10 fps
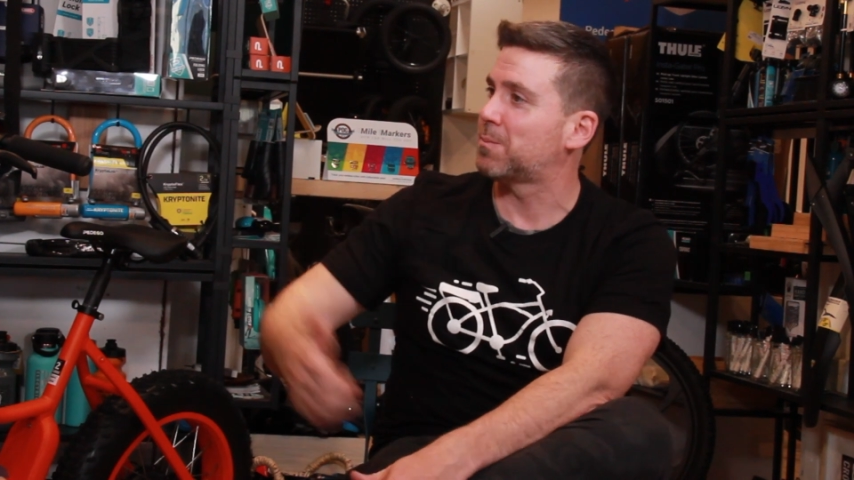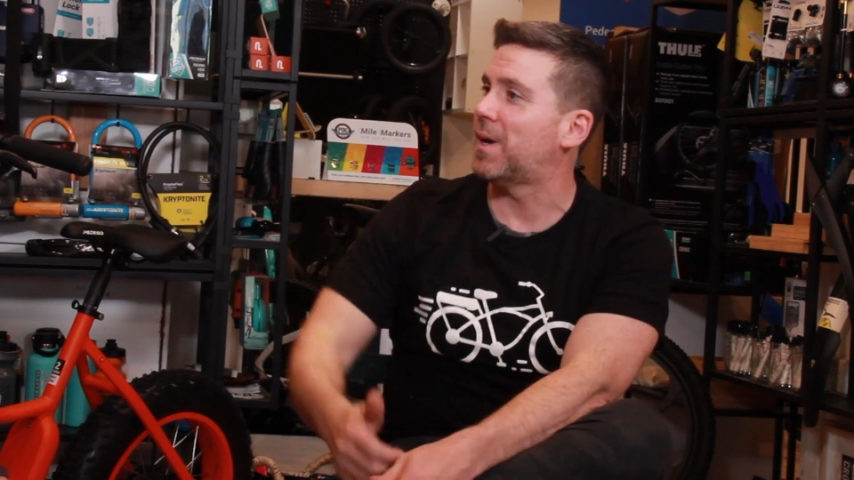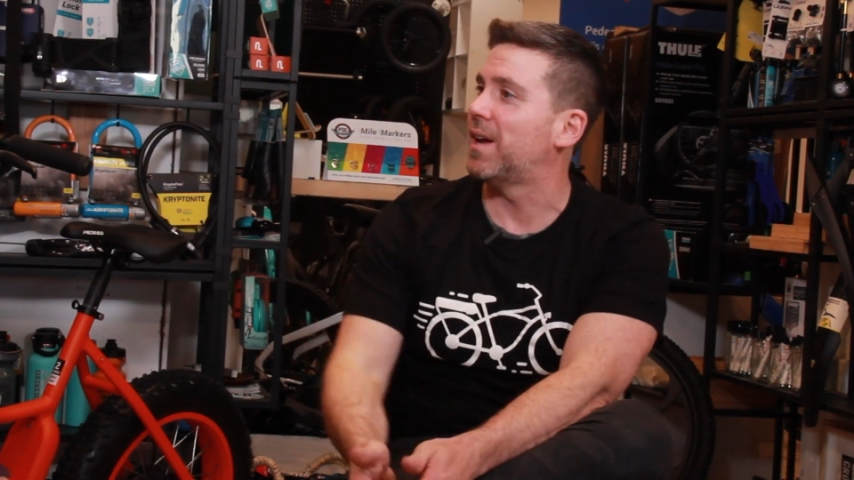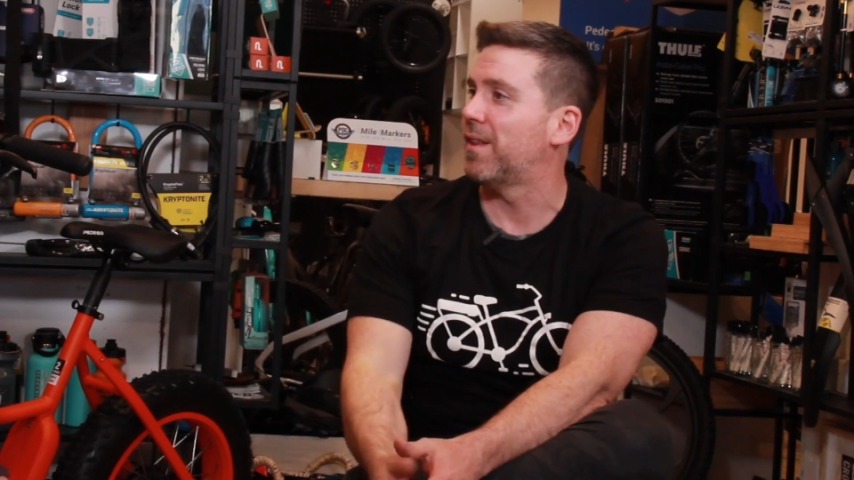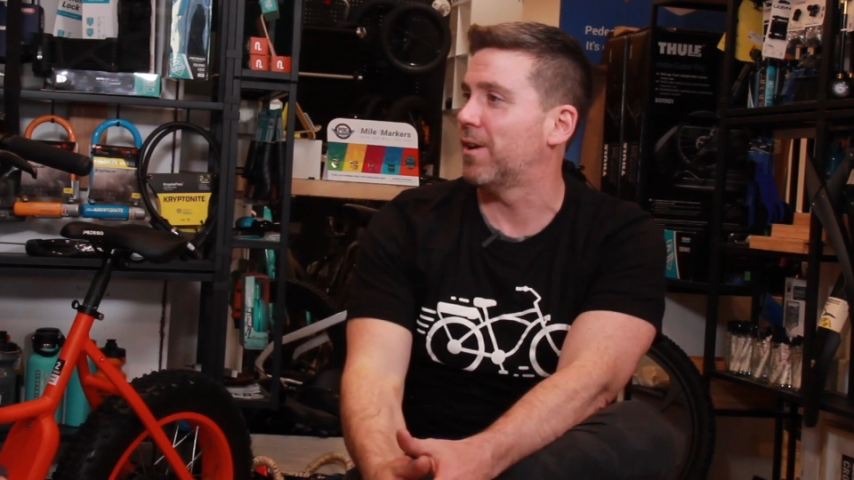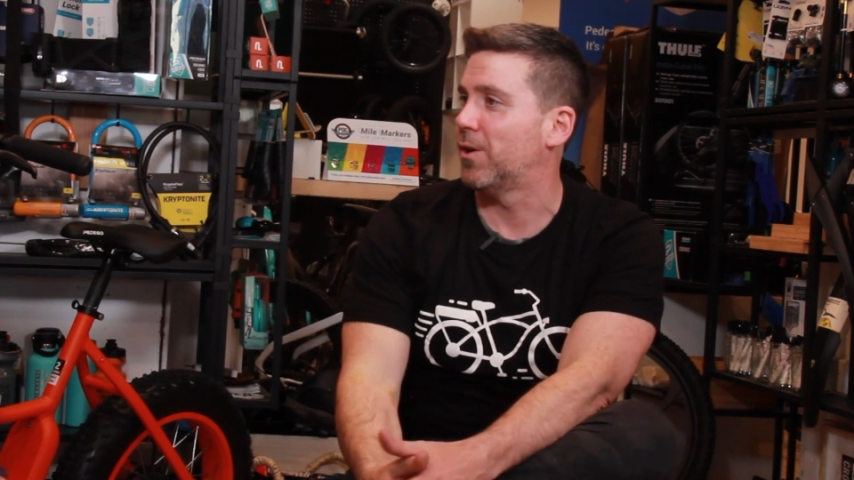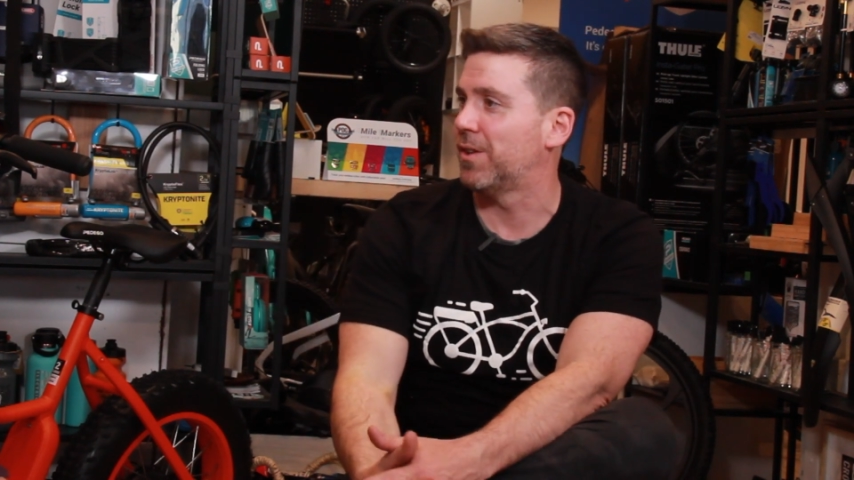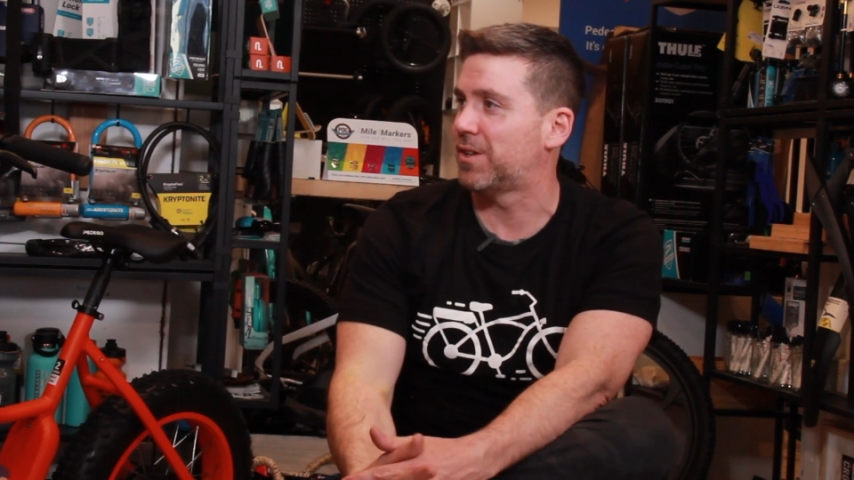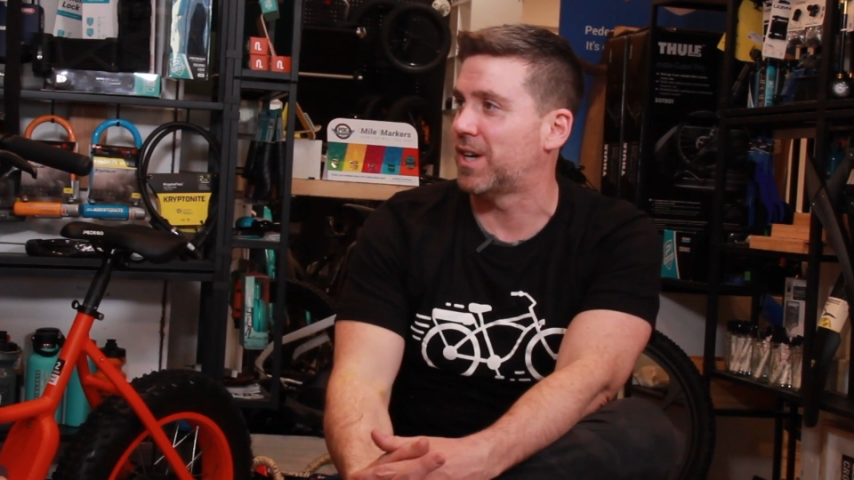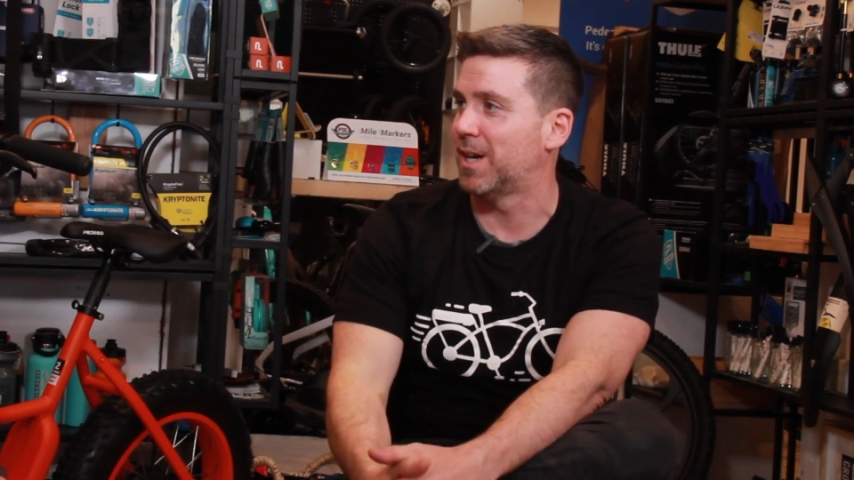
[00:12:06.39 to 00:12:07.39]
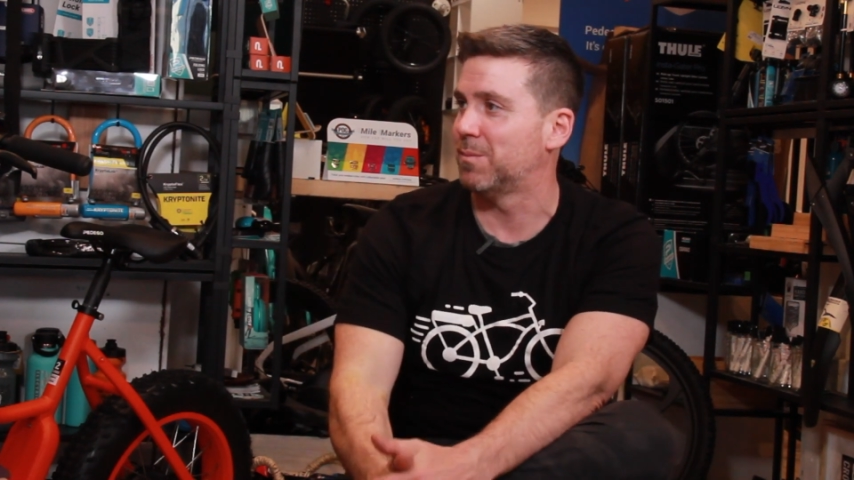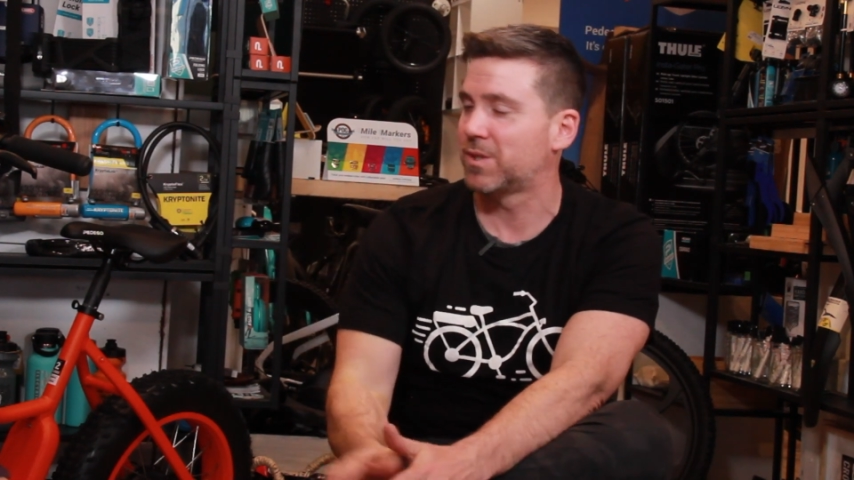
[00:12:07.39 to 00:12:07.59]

by there all the time.